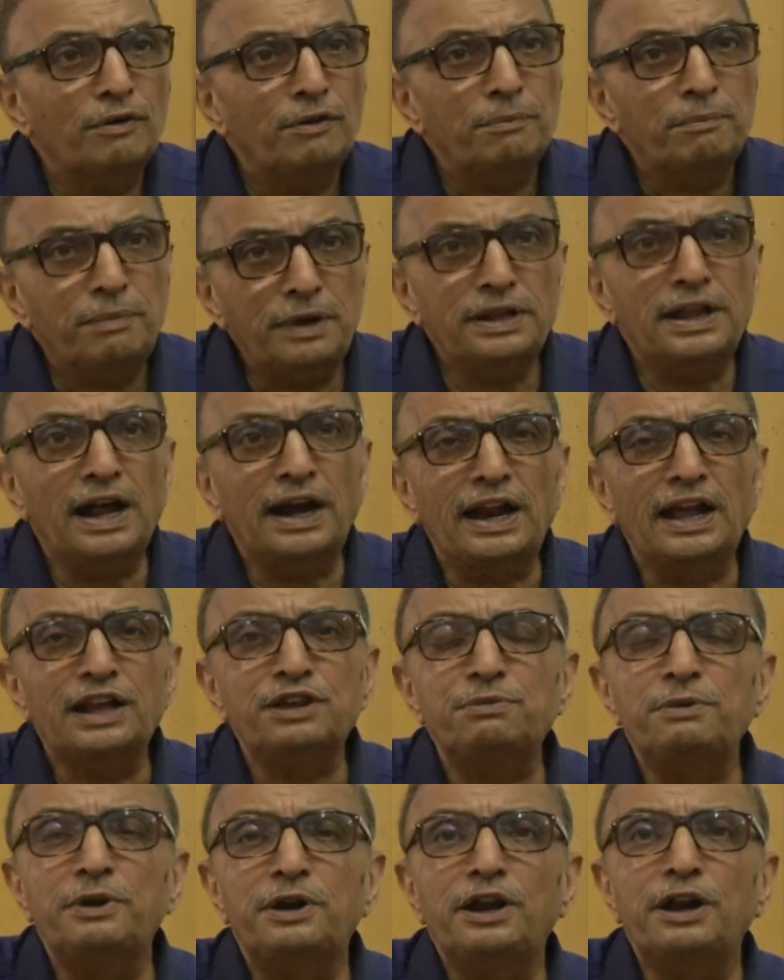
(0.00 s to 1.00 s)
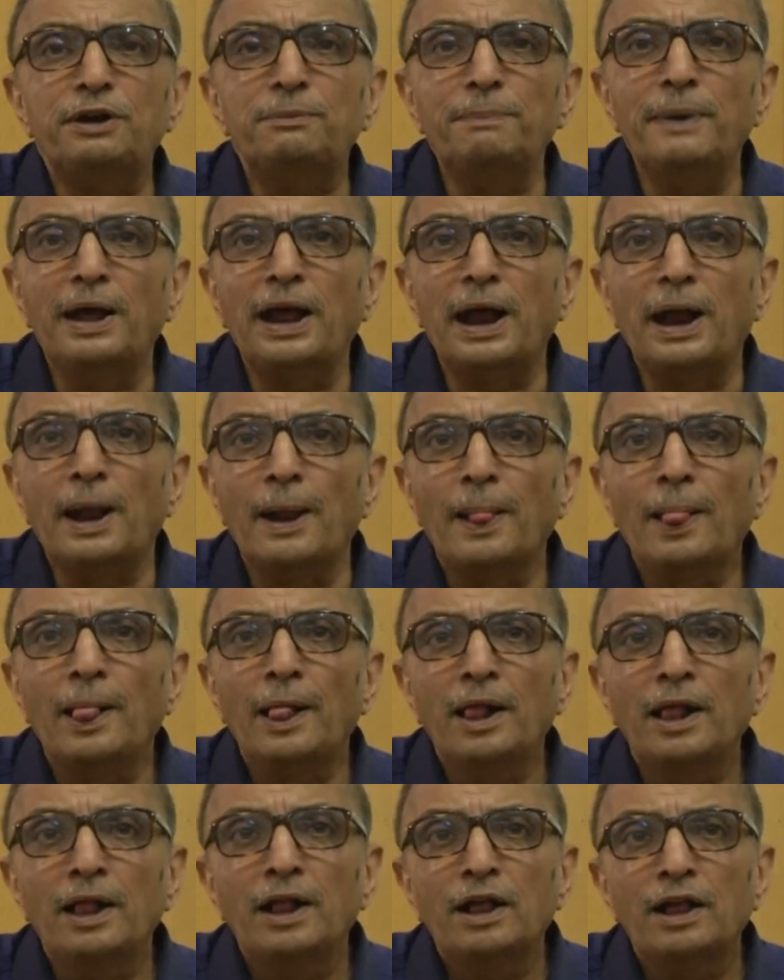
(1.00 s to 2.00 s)
Be that as it may,
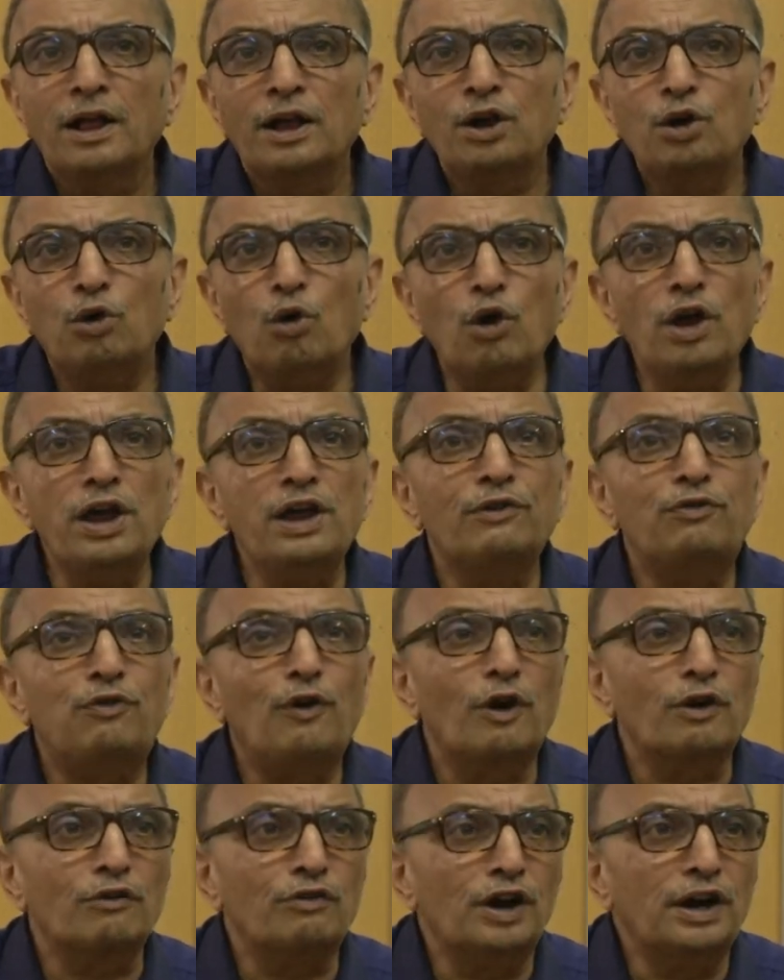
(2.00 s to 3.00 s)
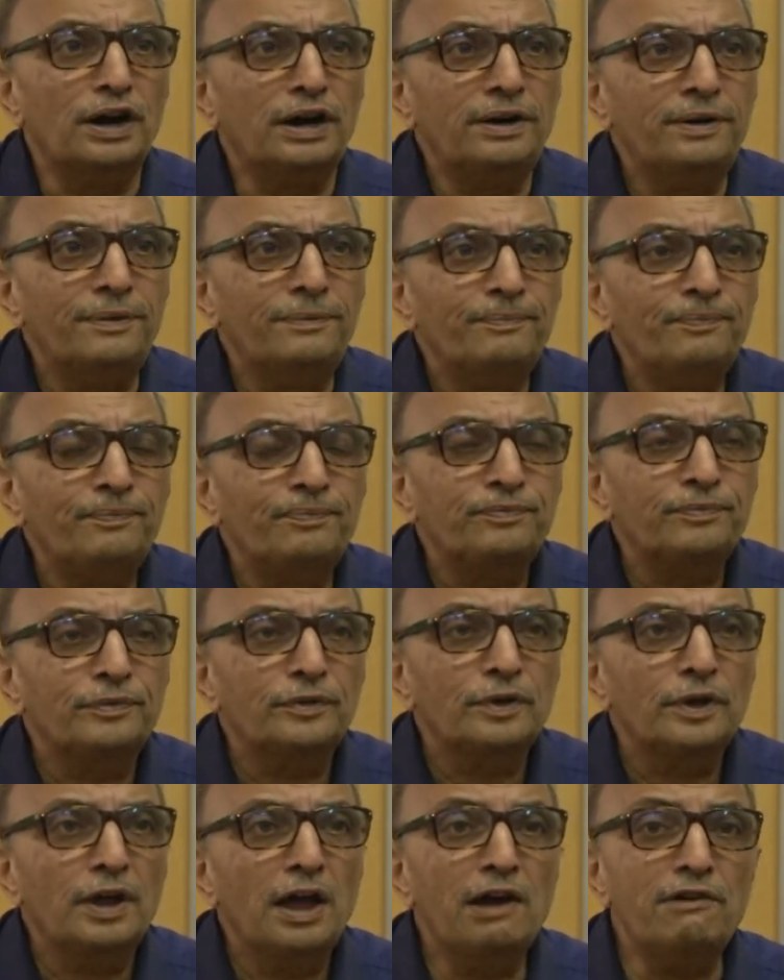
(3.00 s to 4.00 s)
going forward,
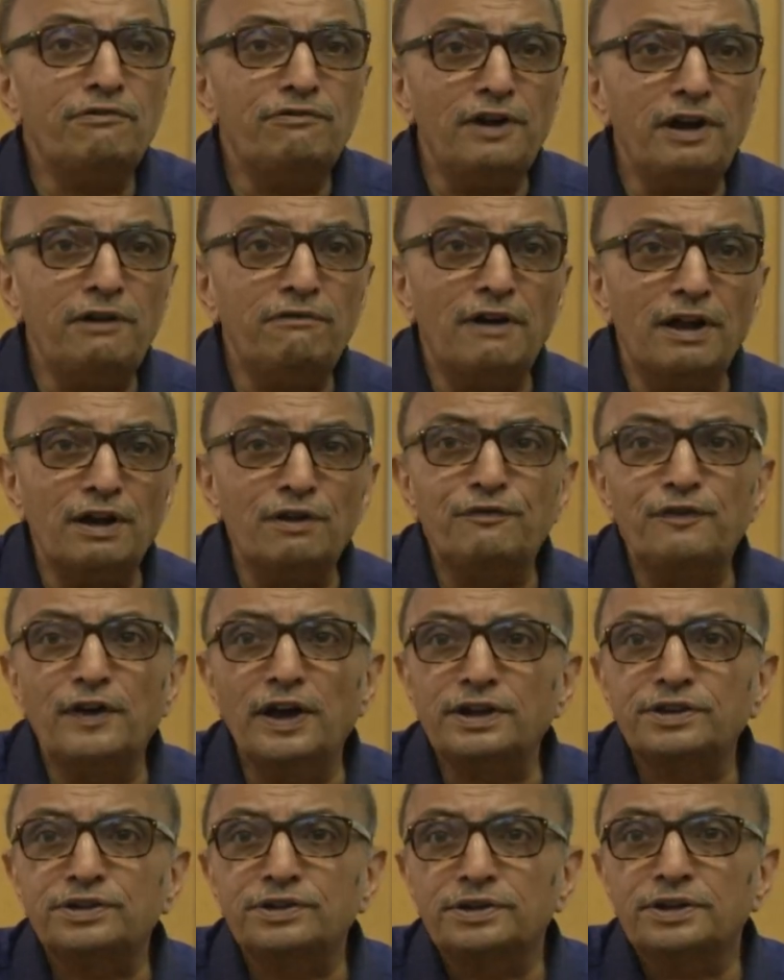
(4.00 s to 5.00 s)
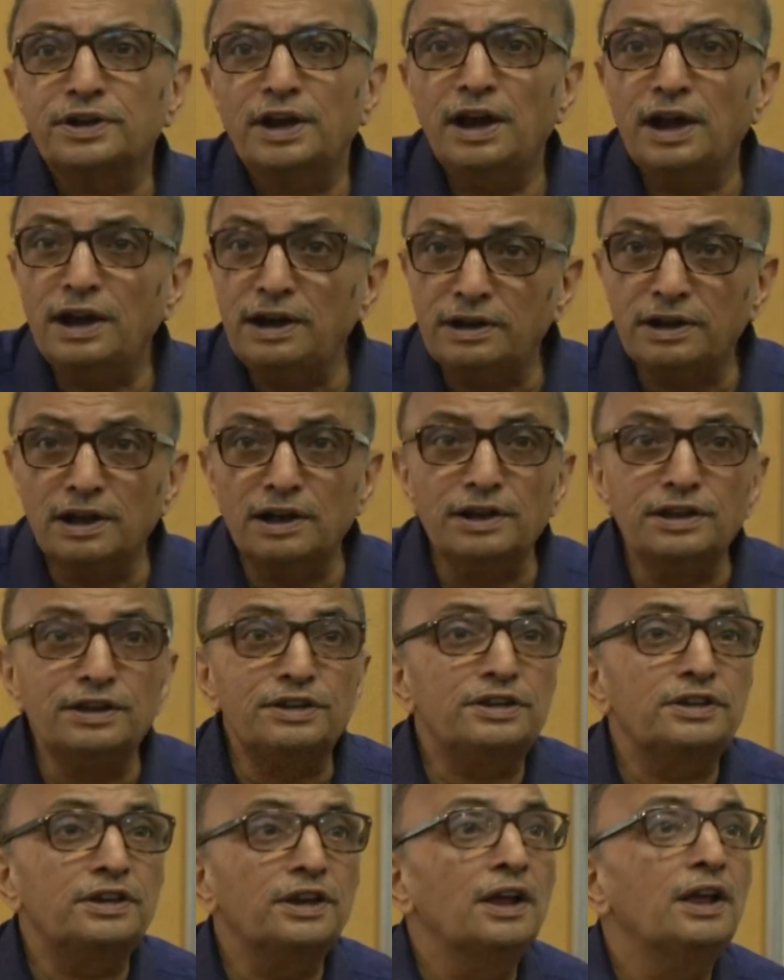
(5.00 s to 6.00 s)
every one of us,
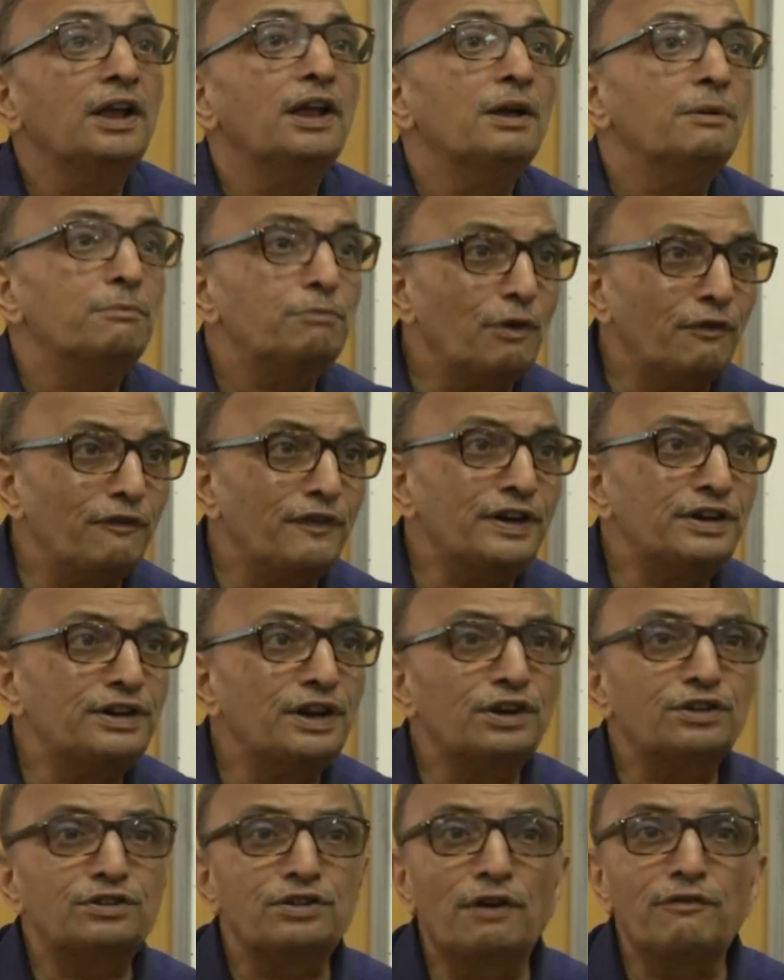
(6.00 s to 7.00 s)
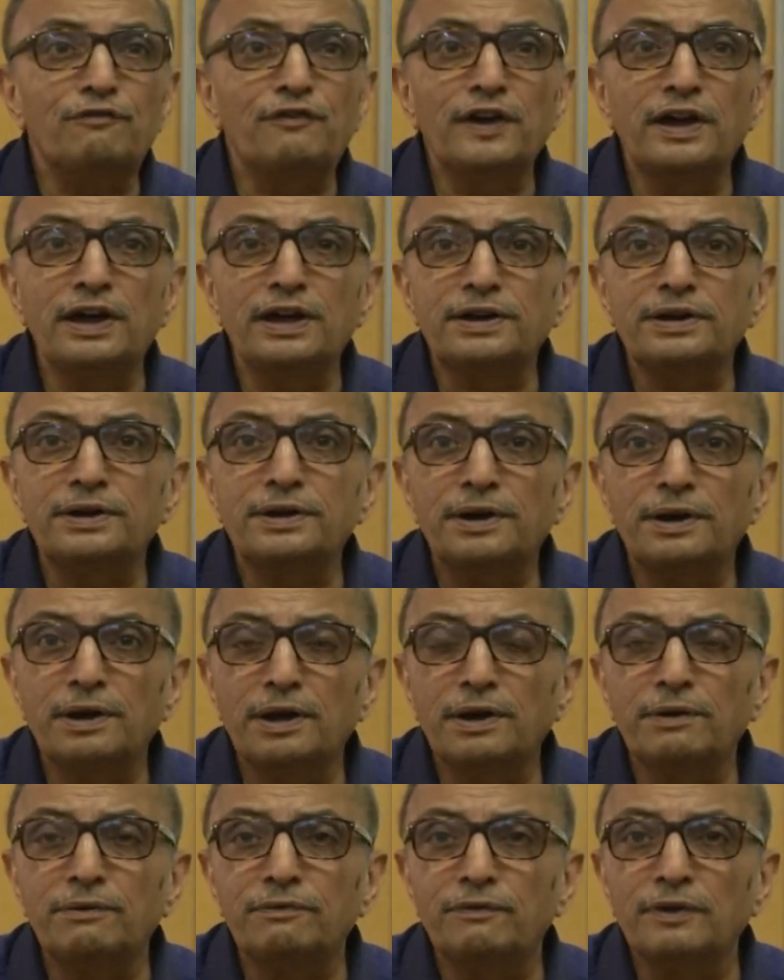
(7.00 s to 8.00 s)
interns, professional software
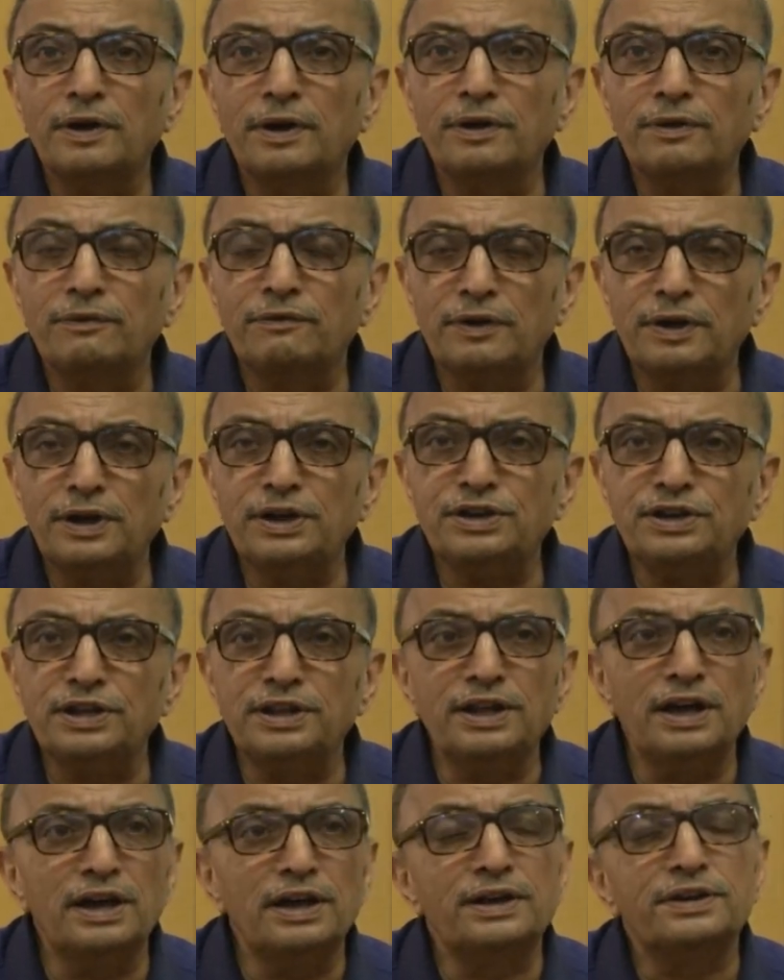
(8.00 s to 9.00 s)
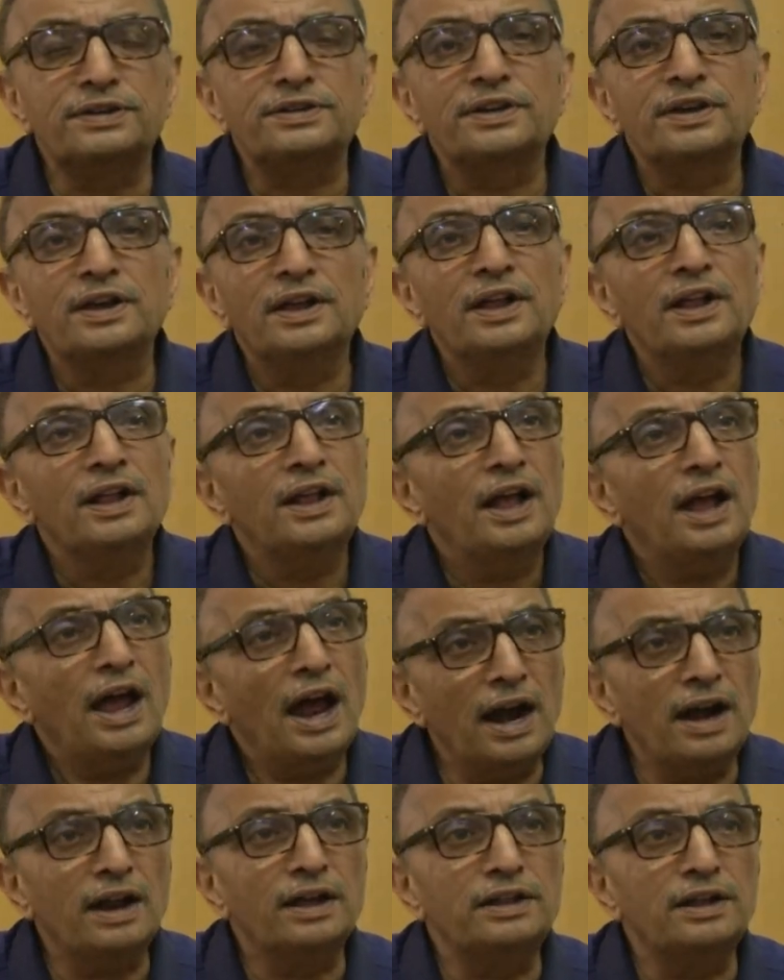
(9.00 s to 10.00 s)
uh, uh, engineers,
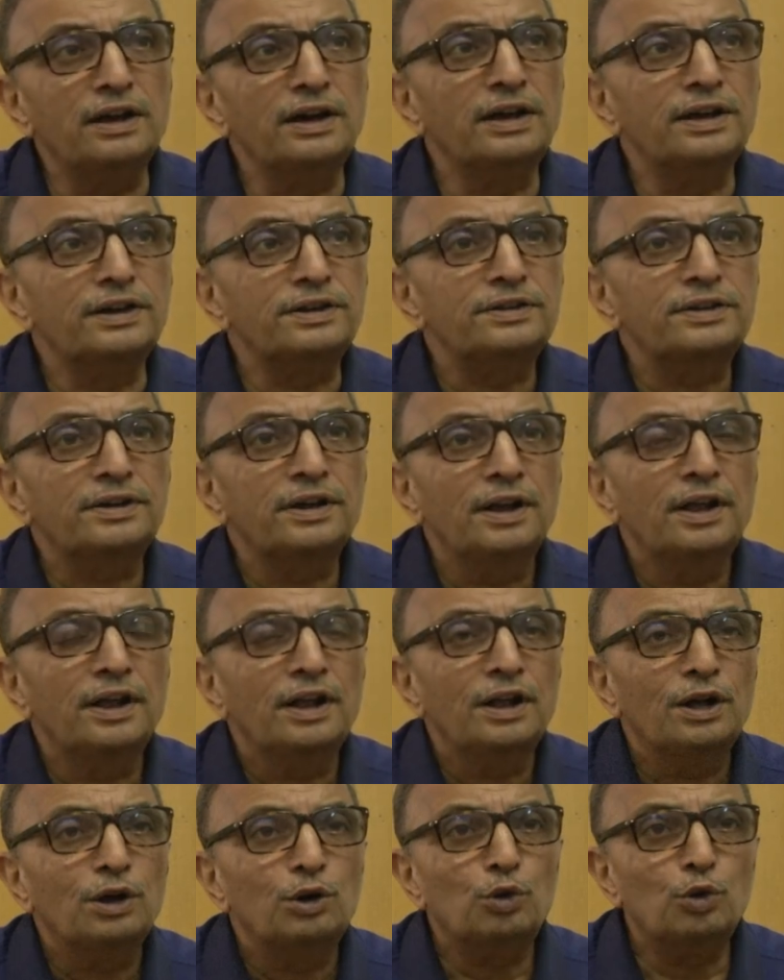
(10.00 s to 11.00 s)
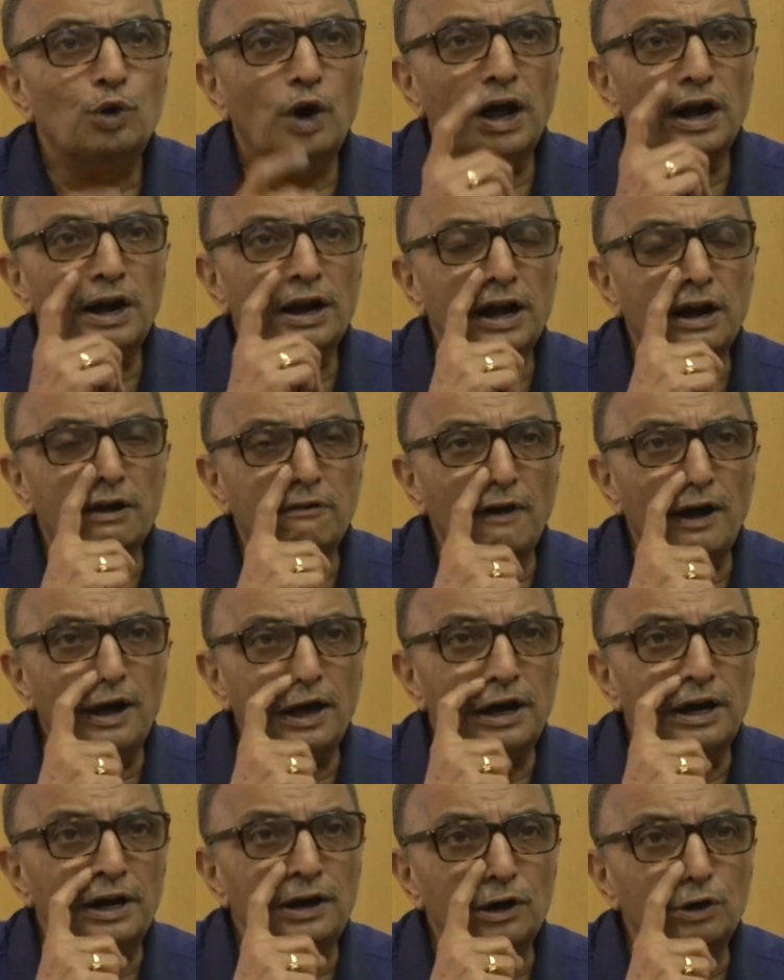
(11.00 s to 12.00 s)
and others, who are
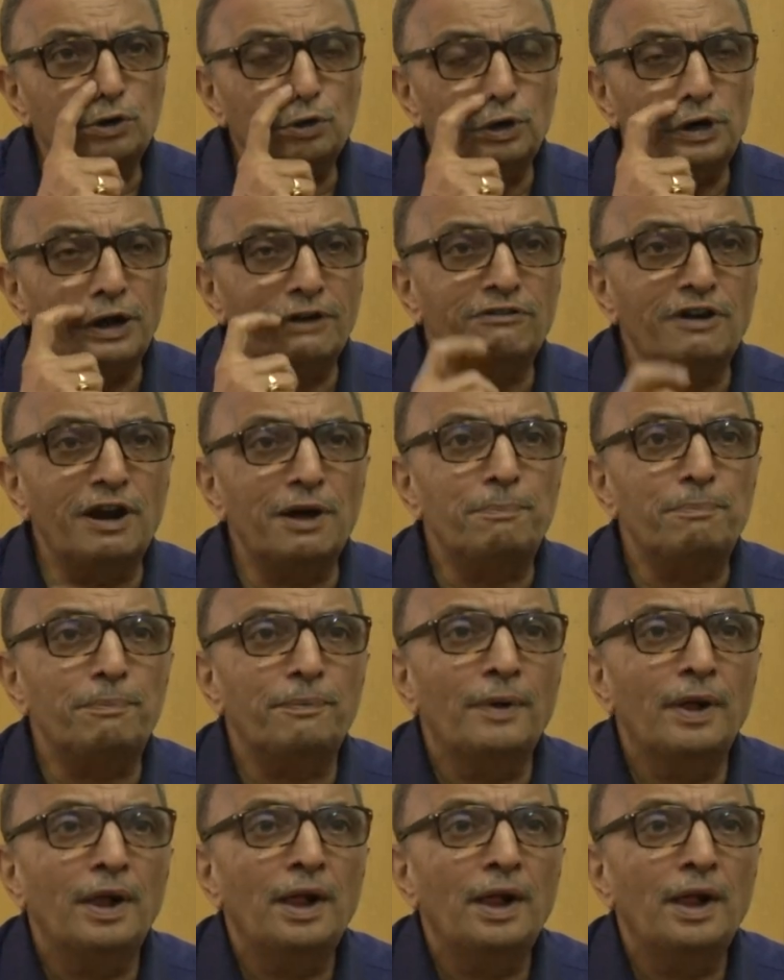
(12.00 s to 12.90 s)
required to develop